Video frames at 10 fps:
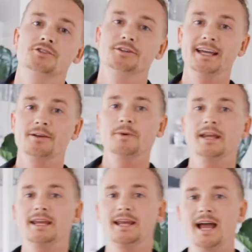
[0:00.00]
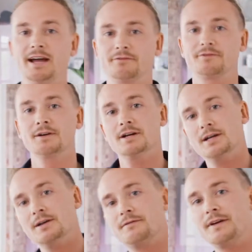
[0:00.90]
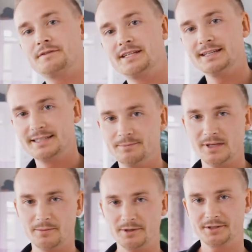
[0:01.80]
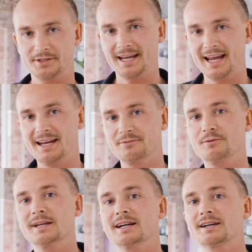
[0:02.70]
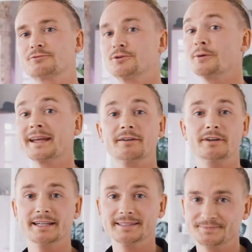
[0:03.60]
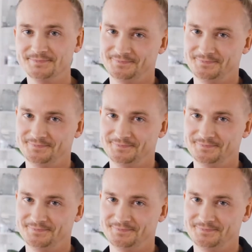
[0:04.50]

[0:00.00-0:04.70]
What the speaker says: Today we have 15 team members and we are growing every year.